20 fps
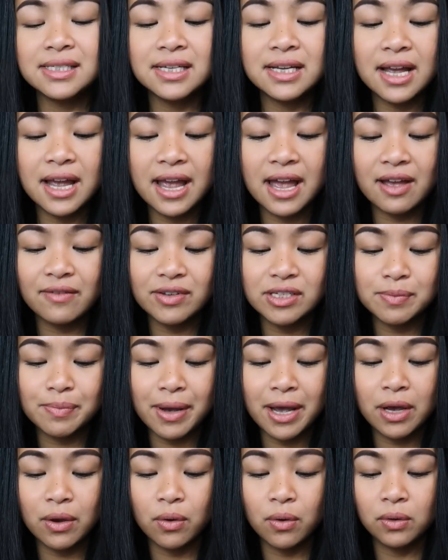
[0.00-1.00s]
Next thing I have is
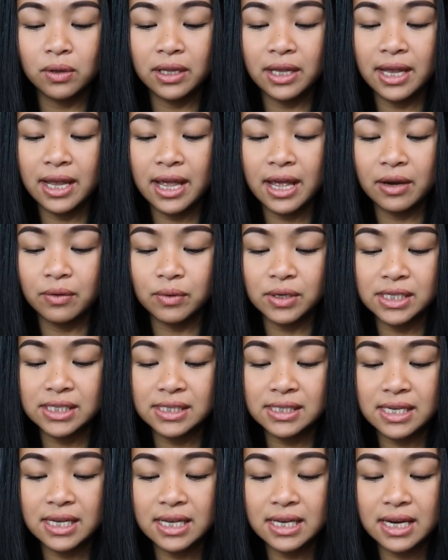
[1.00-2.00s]
by Ole
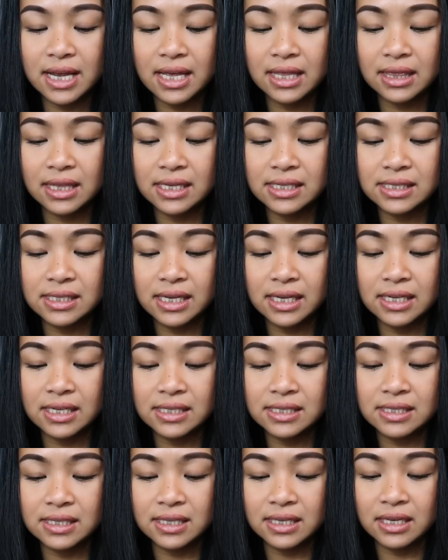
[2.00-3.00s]
Henriksen and this
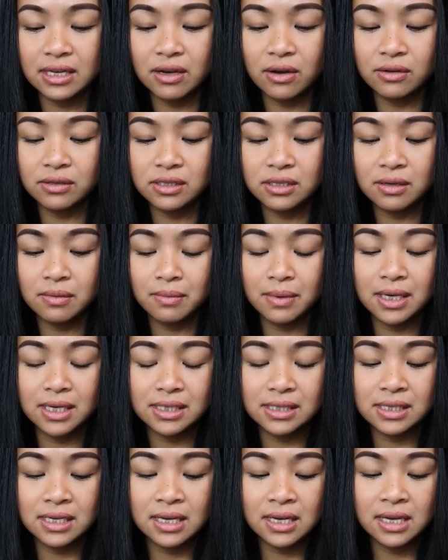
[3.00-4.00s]
is the
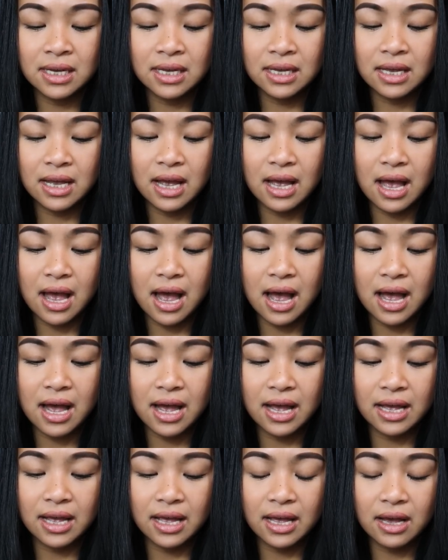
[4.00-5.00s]
Ultimate
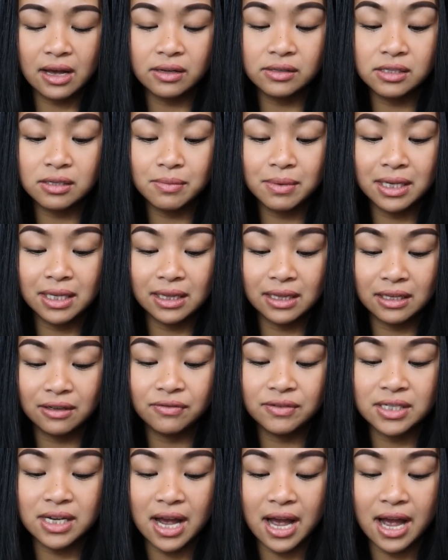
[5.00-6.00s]
uh, Ultimate
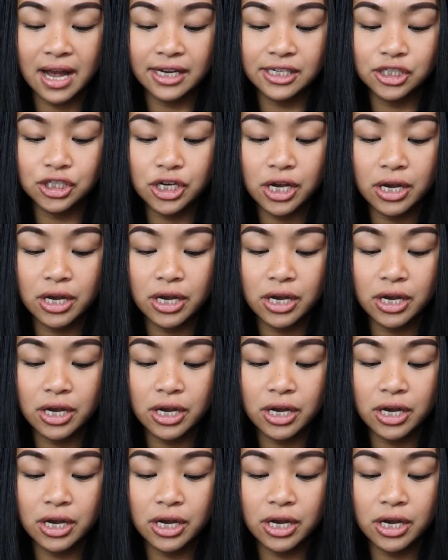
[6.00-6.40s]
Lift Eye